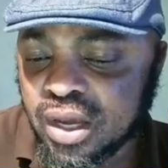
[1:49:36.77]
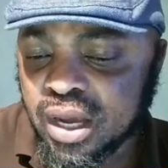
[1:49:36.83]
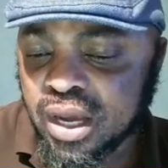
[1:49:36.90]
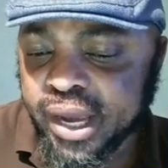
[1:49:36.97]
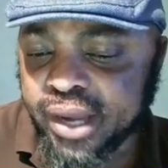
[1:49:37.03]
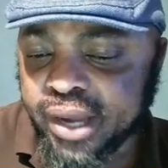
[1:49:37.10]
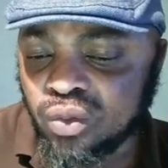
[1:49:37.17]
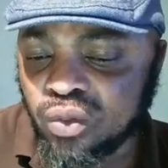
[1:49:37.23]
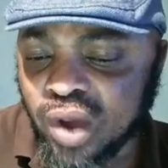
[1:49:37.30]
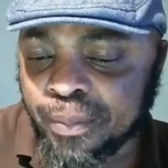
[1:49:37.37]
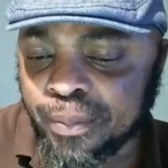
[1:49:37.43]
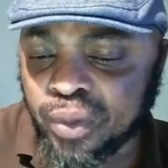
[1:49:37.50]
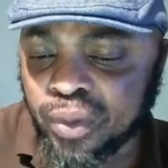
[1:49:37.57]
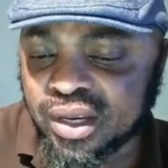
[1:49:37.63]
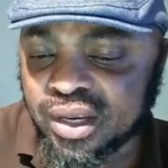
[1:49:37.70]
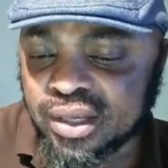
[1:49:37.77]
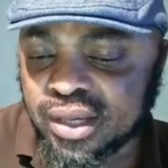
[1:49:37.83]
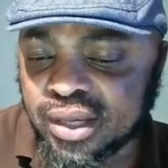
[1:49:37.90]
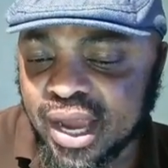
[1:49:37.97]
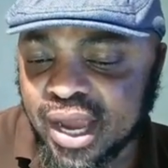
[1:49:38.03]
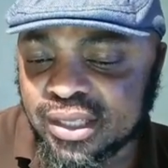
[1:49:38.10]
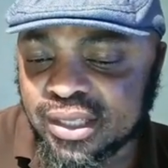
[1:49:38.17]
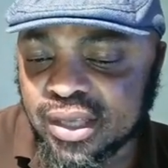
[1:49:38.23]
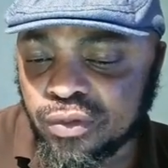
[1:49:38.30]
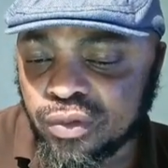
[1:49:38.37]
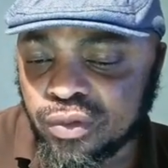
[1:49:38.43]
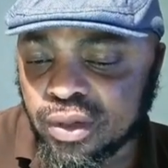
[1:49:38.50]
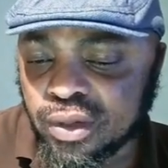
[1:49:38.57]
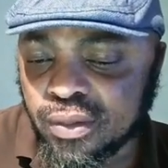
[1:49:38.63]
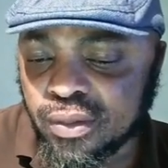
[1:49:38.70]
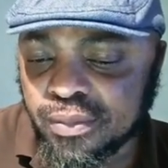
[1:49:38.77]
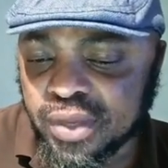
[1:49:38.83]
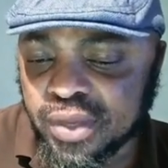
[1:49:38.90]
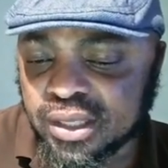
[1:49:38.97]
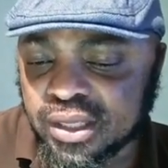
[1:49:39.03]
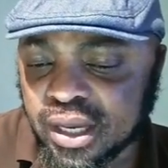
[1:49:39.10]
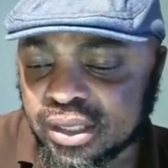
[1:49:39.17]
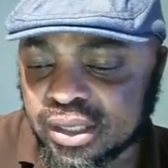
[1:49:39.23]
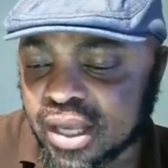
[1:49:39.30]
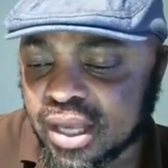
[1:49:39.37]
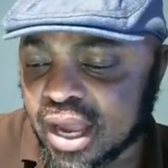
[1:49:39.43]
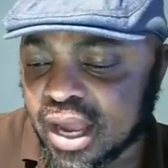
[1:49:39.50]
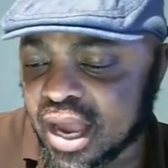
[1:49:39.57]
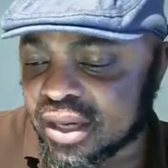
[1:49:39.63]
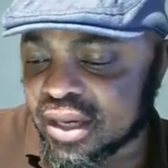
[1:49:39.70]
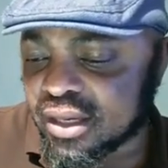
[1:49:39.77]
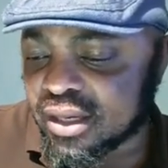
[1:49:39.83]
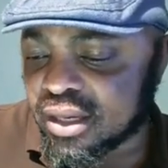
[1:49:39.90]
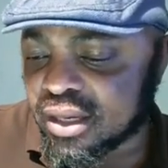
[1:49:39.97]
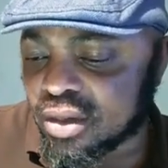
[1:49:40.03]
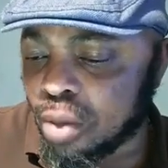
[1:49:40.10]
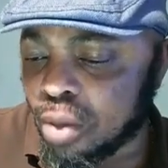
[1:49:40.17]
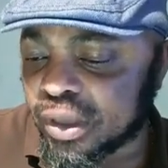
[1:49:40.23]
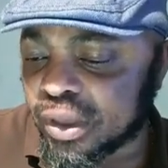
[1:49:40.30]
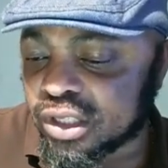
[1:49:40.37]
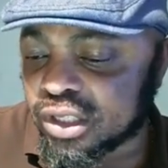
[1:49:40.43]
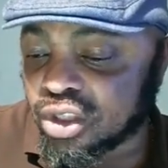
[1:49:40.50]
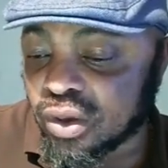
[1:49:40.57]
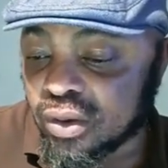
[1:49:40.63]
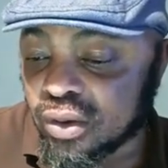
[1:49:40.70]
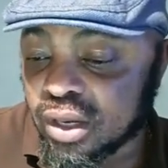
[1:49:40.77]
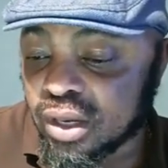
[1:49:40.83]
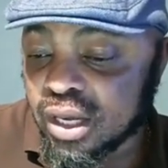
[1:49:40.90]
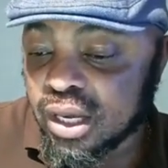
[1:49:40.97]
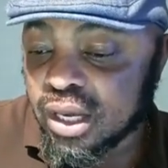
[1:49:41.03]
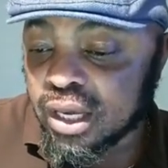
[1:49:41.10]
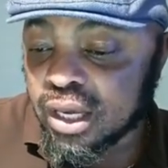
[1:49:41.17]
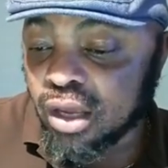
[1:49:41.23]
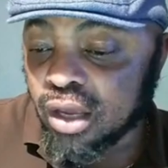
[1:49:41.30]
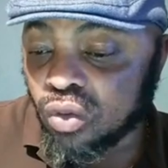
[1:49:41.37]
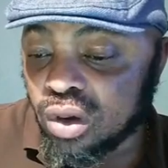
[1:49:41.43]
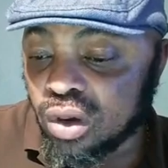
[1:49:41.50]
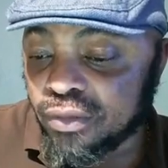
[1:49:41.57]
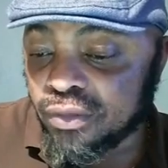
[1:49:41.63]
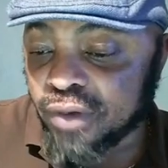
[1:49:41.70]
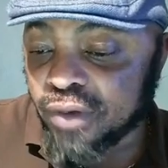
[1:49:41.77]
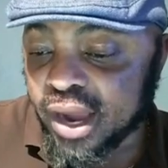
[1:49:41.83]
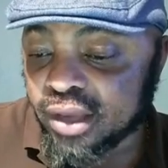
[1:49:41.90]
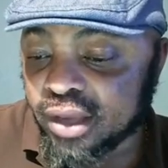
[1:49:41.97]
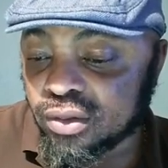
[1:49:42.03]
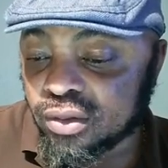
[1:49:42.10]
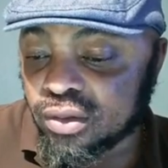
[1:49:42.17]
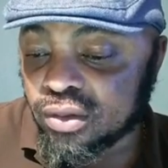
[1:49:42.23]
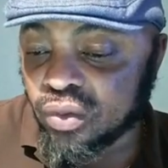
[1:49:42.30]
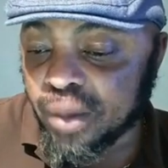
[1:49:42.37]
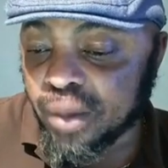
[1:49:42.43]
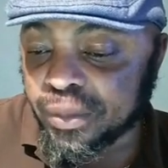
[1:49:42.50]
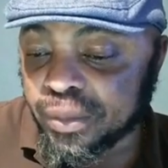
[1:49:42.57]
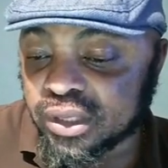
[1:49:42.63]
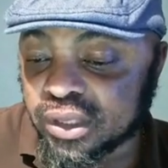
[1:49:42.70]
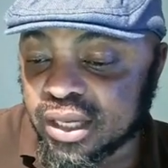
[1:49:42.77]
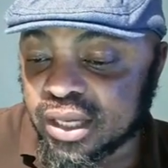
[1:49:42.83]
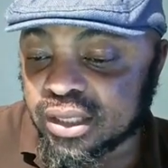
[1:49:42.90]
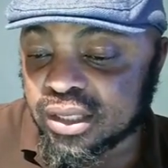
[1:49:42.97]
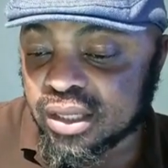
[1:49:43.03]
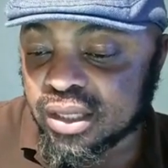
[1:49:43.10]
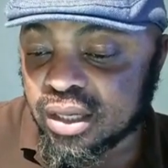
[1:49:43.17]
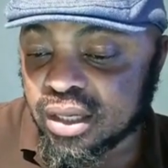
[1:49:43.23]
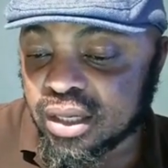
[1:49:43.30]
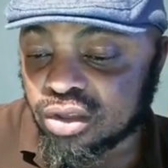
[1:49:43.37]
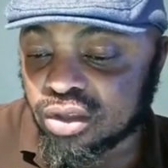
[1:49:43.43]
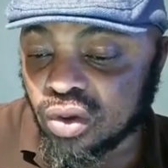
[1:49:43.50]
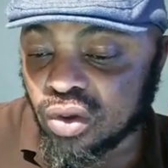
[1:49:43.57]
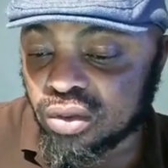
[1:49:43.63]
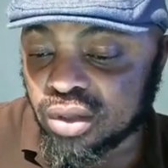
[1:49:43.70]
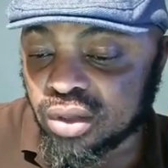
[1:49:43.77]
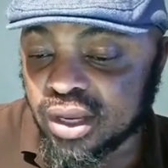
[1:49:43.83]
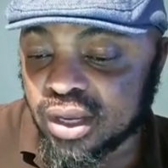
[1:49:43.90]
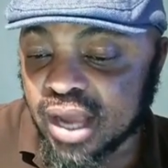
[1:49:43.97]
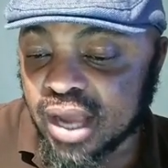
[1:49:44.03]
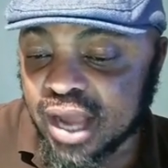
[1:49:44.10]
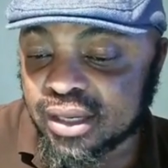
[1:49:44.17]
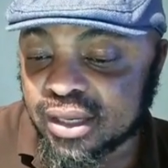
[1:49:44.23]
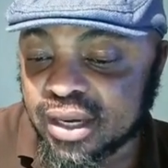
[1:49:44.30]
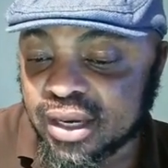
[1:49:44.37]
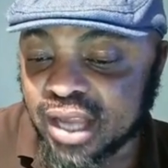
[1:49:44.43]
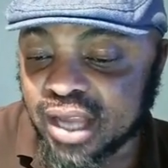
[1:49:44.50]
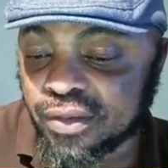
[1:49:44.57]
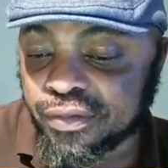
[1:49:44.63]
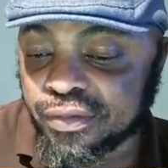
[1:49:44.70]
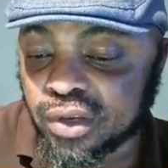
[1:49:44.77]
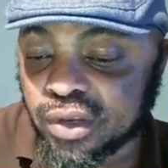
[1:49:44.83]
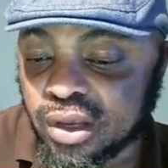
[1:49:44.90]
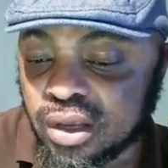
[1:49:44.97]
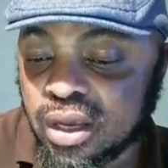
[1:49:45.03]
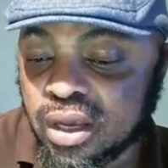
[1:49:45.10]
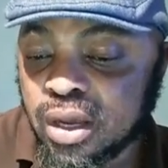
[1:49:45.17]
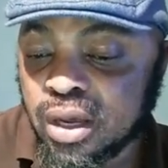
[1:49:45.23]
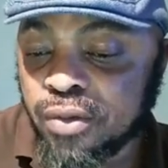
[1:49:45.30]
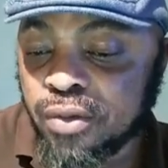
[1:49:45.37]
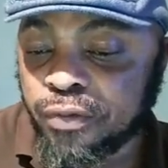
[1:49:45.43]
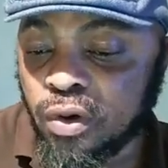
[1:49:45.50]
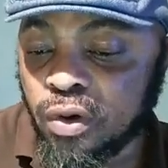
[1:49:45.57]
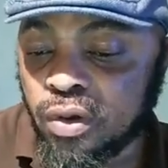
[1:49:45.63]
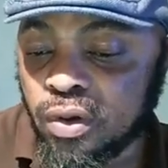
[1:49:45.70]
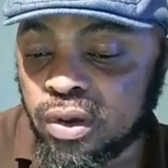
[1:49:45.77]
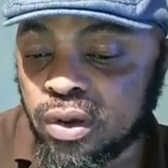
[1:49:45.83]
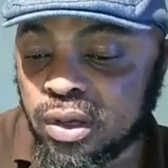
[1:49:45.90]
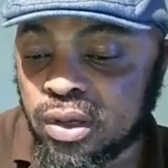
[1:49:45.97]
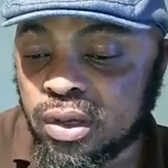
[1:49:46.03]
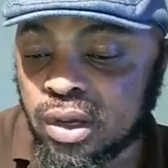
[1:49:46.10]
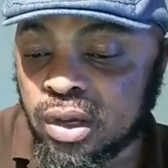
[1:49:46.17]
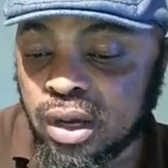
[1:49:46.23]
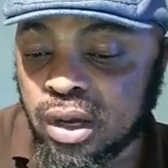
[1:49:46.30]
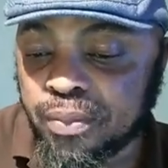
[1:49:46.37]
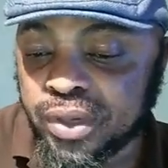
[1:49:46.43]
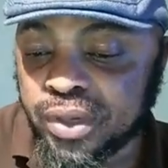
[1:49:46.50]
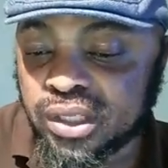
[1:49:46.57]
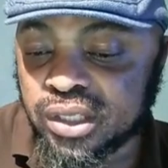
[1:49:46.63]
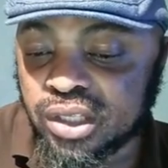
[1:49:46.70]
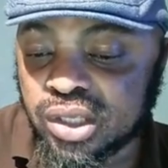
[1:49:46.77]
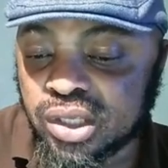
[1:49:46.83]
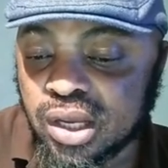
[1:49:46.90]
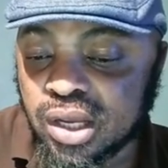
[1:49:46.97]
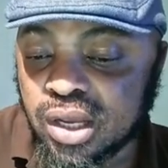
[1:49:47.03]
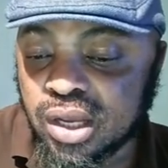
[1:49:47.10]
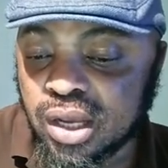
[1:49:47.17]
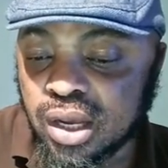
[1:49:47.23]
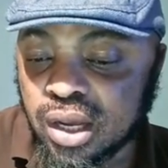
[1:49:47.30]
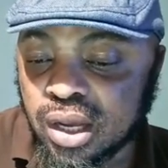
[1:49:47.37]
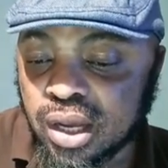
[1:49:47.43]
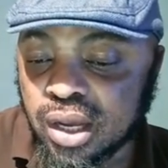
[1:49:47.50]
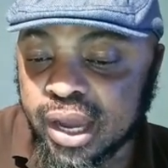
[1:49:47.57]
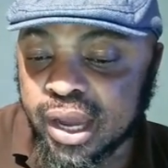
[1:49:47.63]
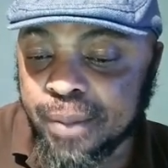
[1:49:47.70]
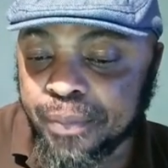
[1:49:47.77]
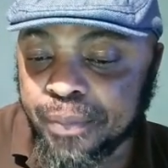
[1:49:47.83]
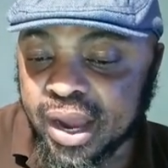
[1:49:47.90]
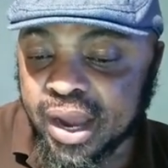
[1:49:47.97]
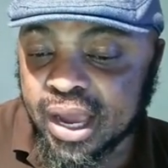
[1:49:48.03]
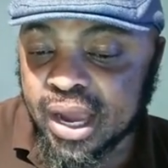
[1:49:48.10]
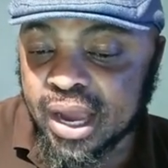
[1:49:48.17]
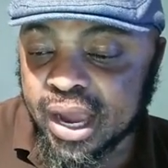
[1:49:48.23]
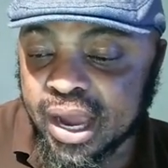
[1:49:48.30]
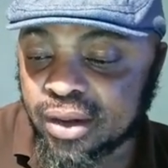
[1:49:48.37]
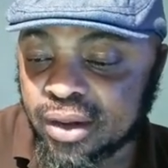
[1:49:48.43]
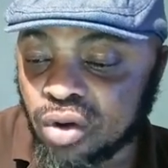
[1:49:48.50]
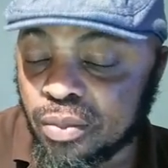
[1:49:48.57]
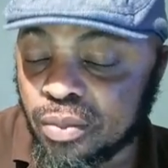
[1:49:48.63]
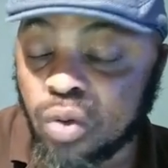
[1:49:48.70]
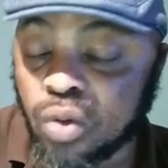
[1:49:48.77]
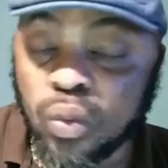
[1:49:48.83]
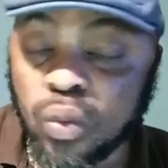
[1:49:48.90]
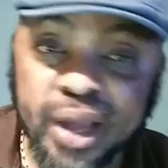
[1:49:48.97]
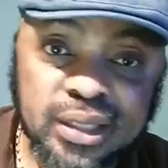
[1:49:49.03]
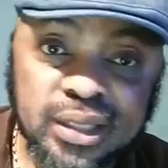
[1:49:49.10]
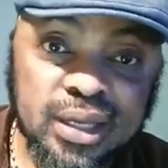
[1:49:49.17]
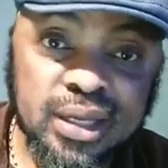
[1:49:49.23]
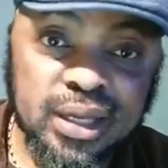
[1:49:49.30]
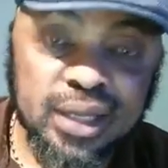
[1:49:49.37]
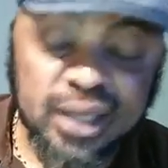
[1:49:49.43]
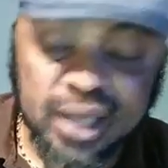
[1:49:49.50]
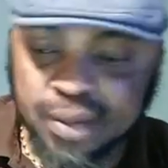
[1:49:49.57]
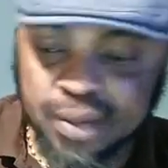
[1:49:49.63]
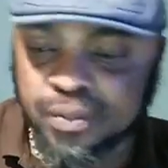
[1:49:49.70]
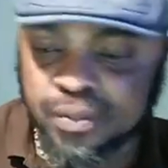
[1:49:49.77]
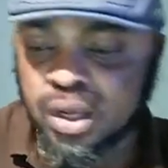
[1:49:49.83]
and 1.97 meters at the competition, he qualified to represent his country at the 1954 British Empire and Commonwealth game.